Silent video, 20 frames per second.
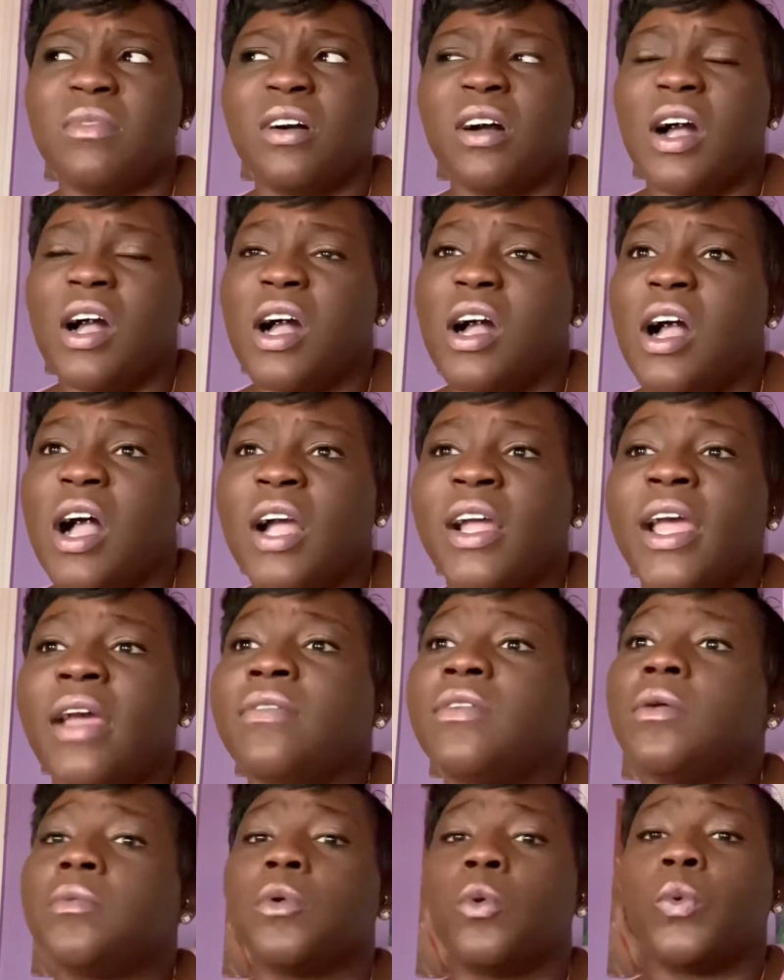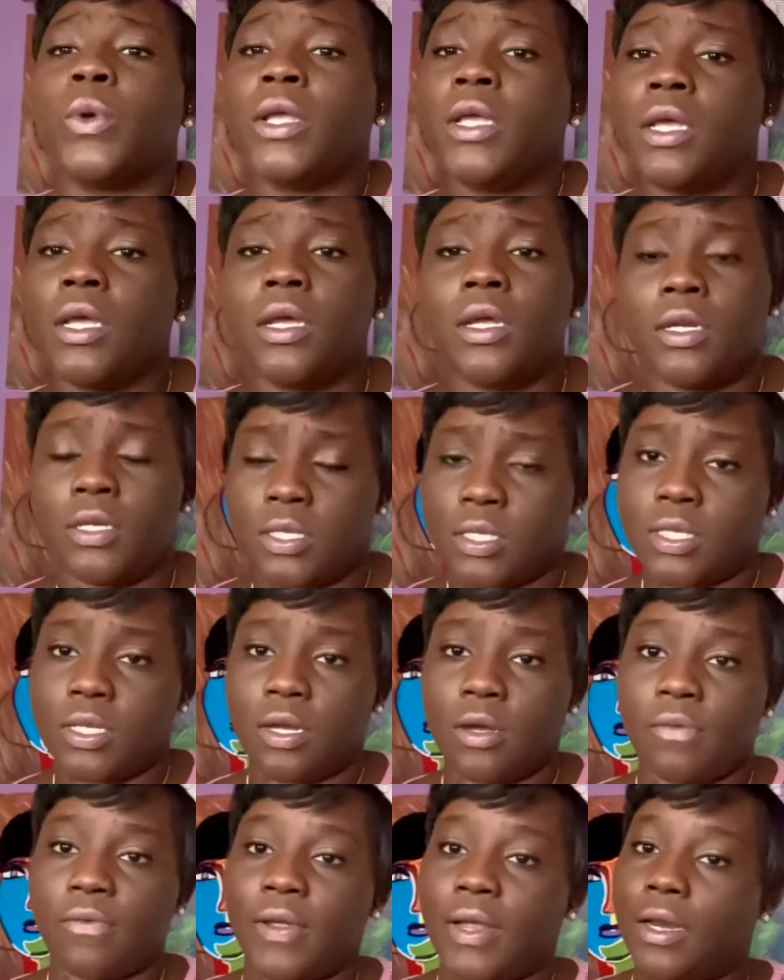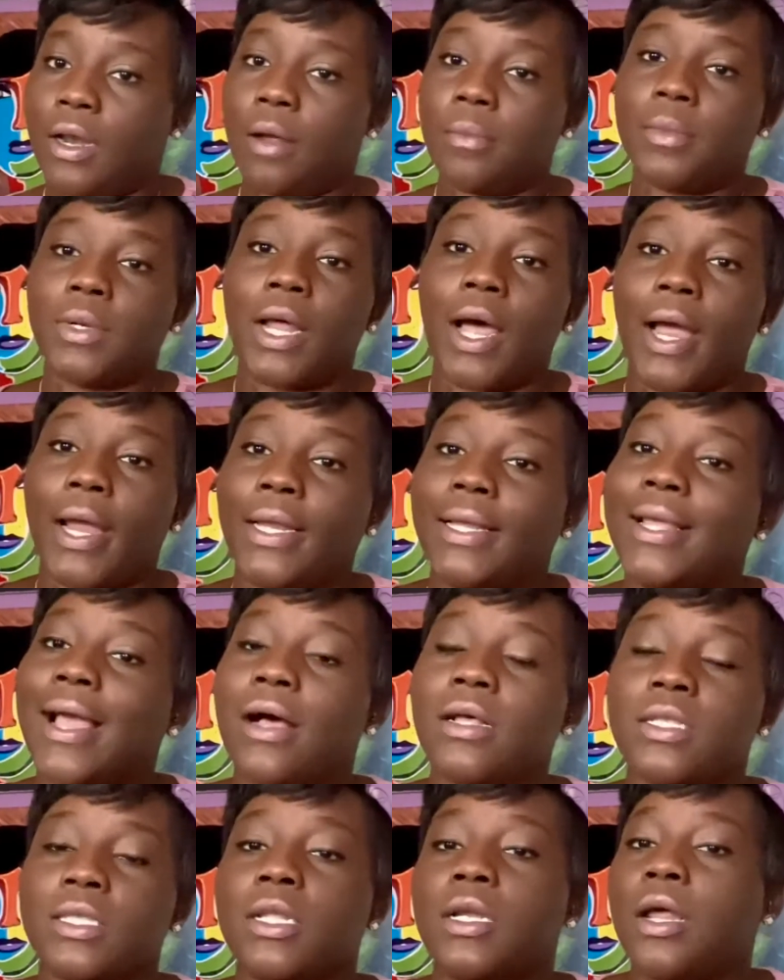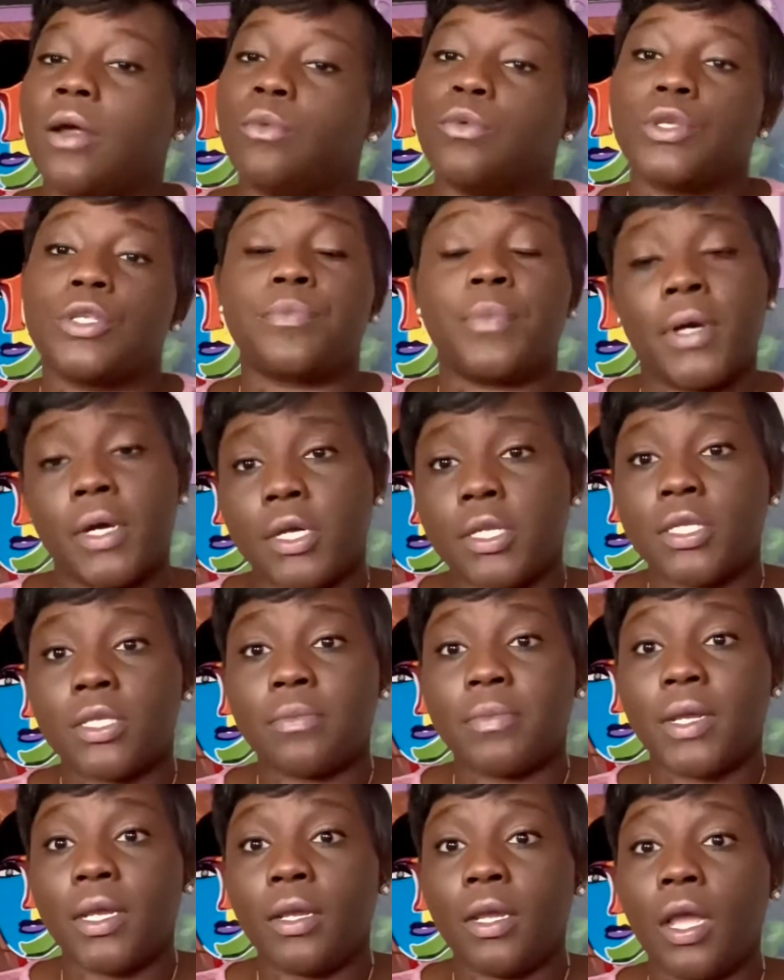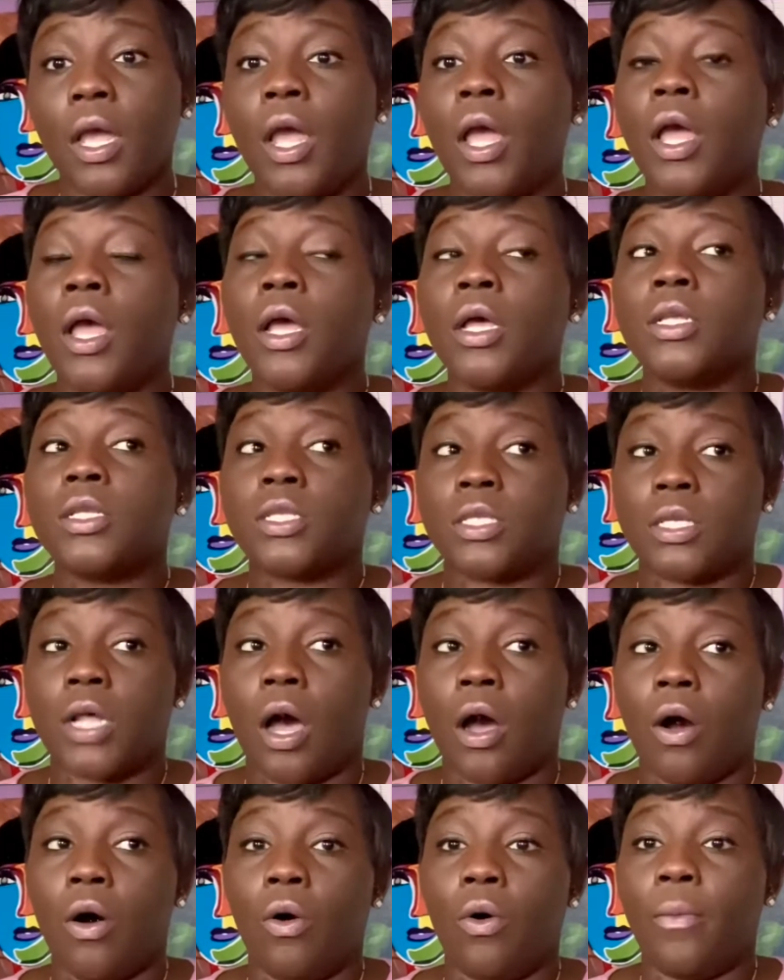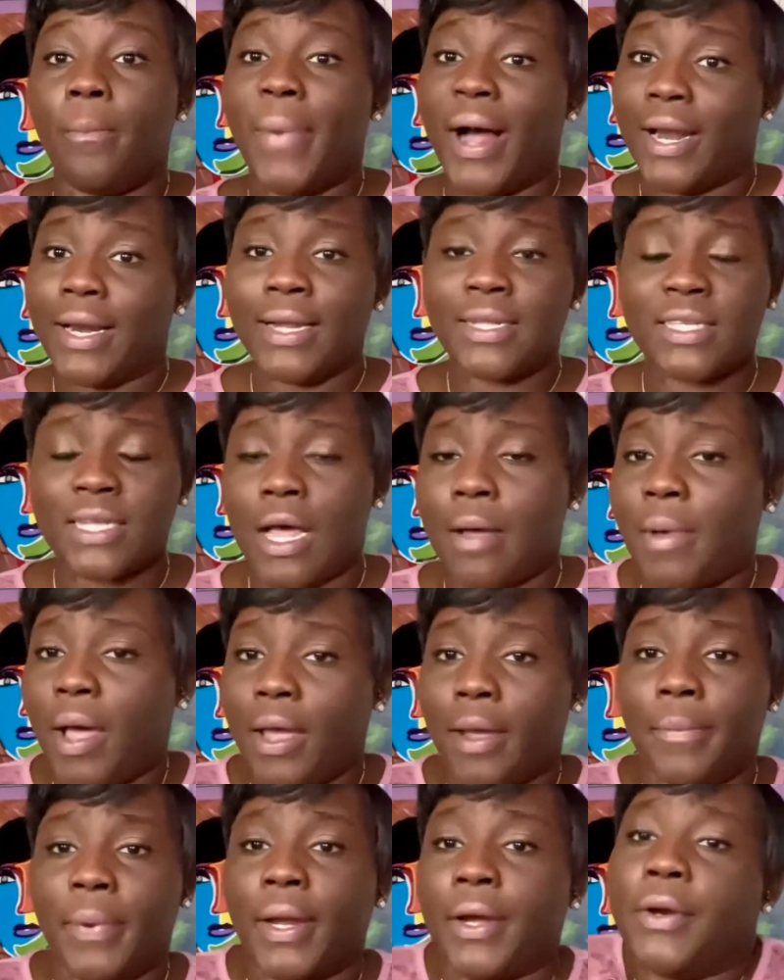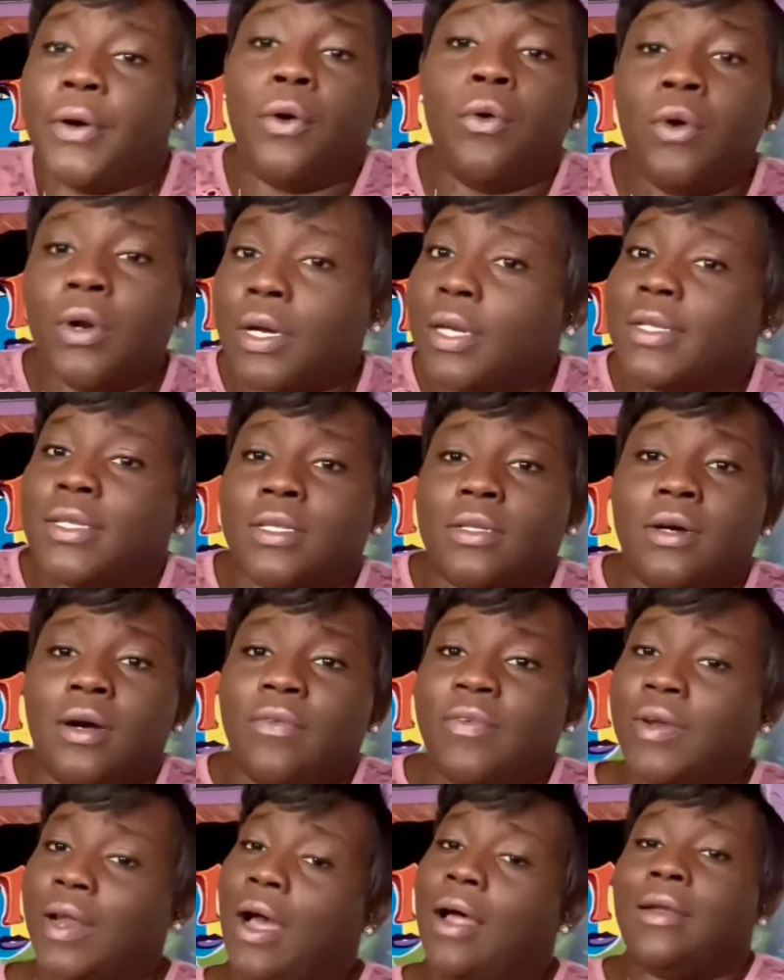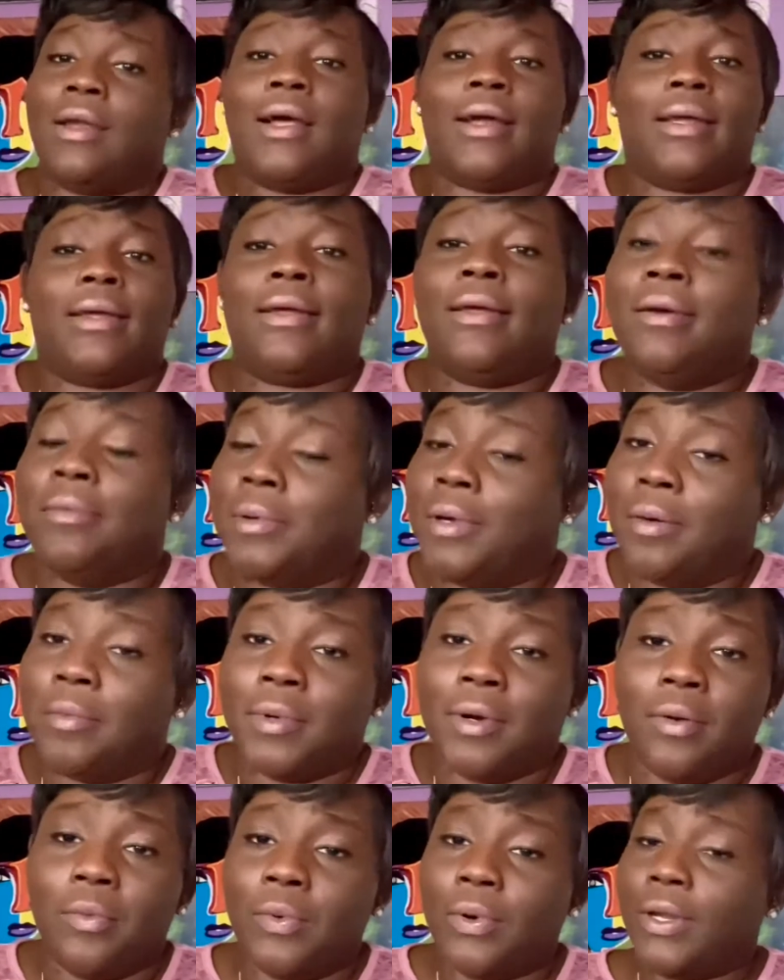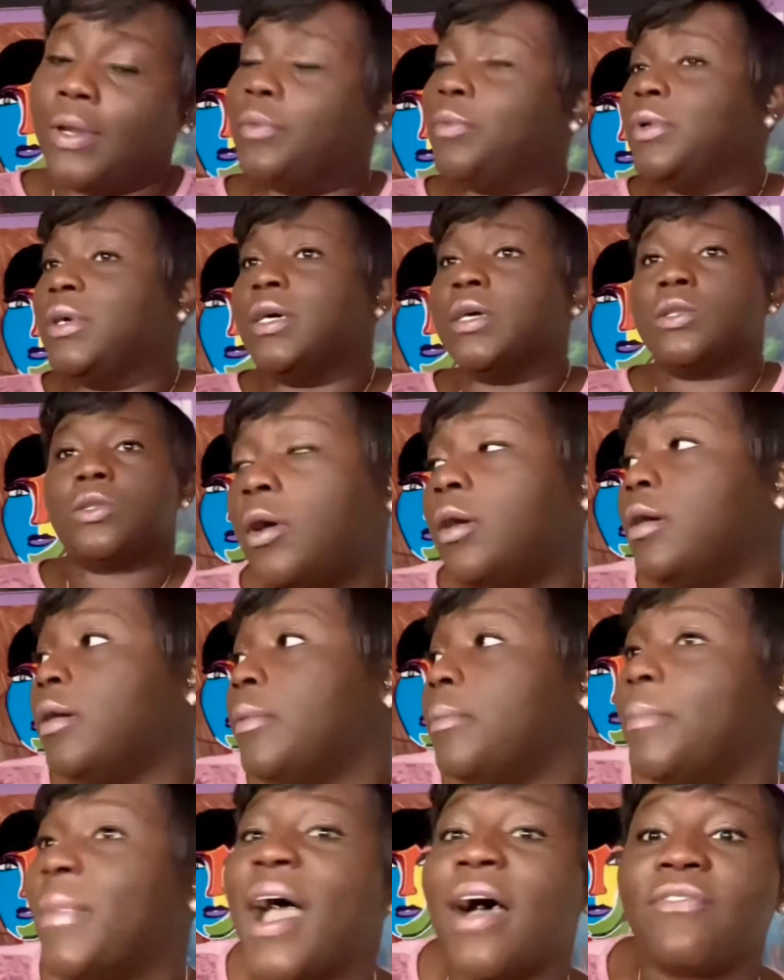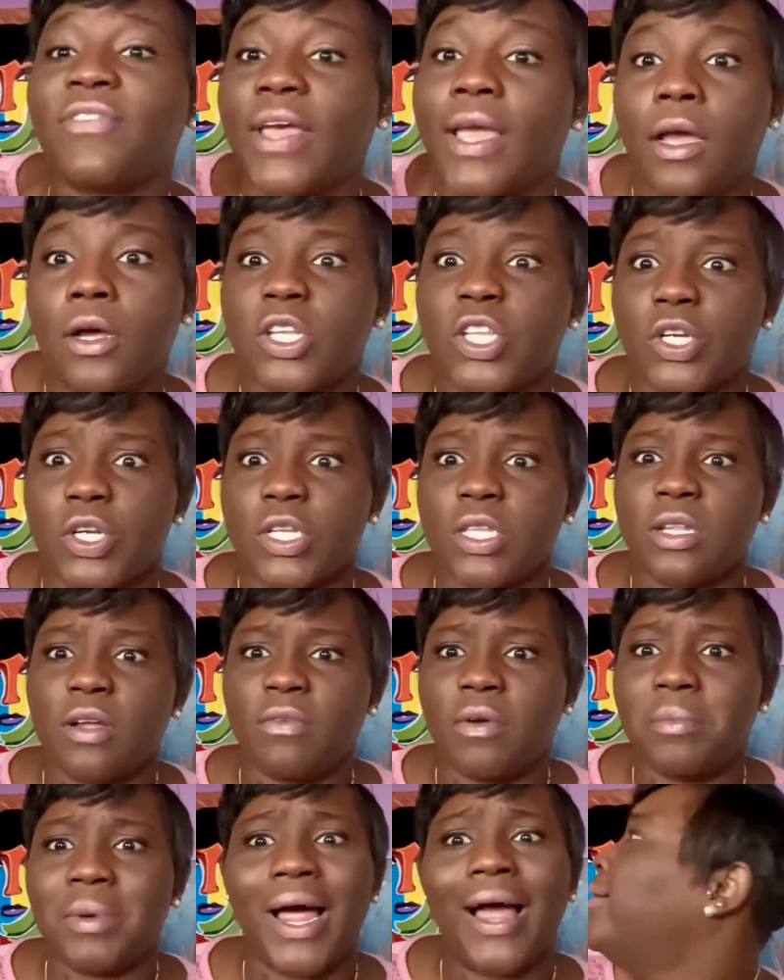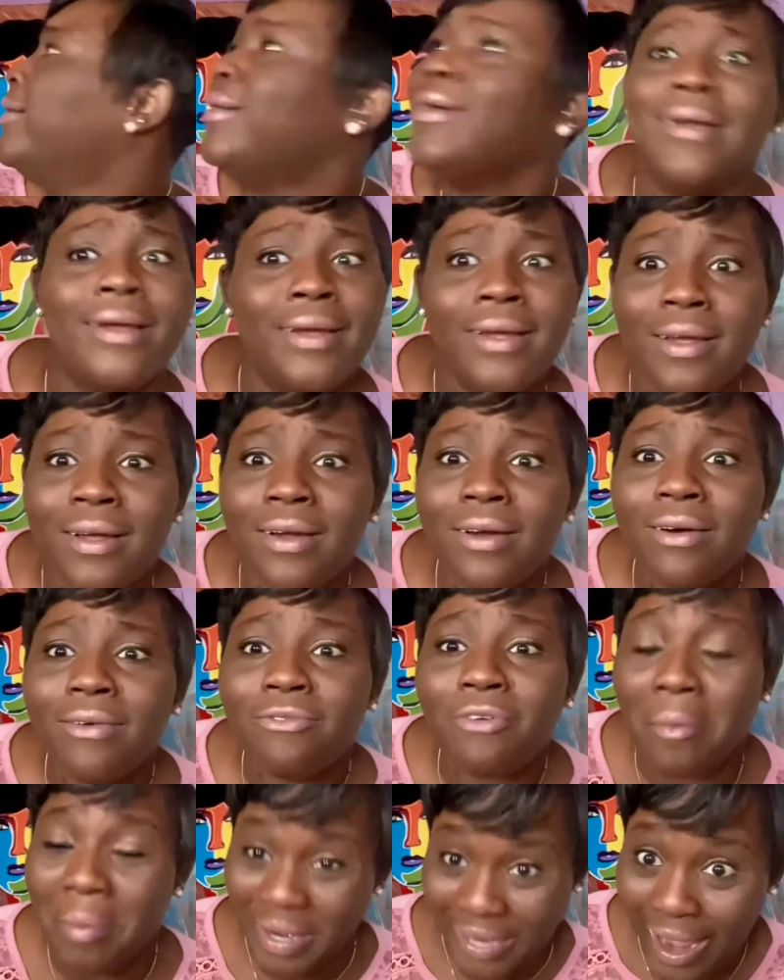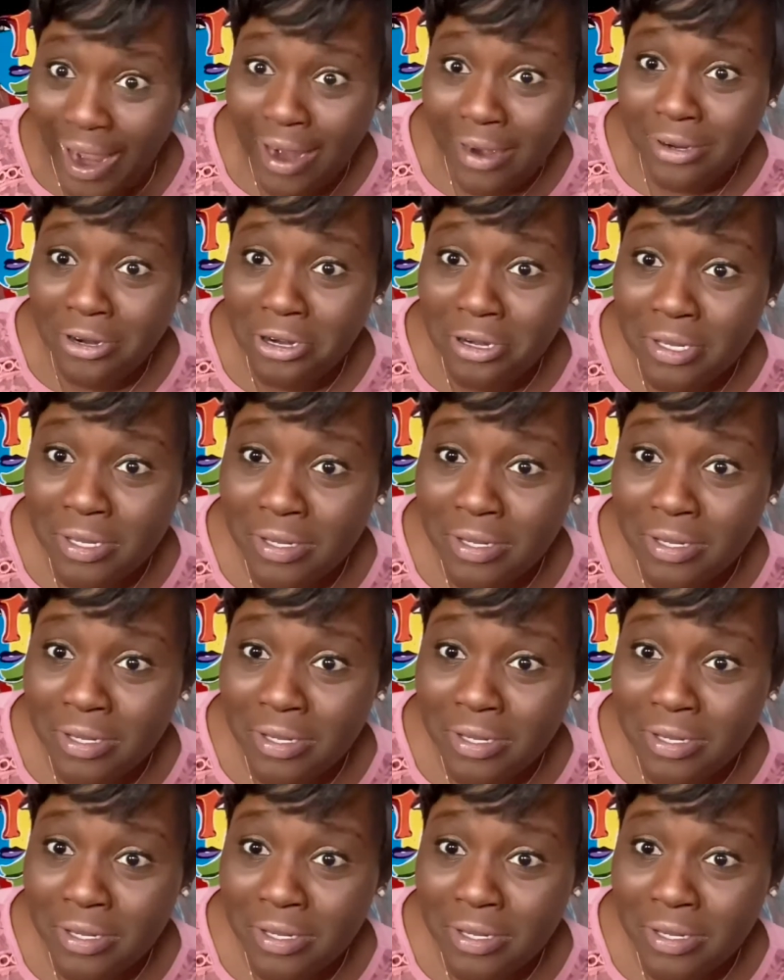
I gave them the weekend and stuff, and I'm like, y'all still ain't responding to me. So by that time, I had been Googling stuff, and all I kept coming up with was mouth cancer and stuff. I'm like, from aligners?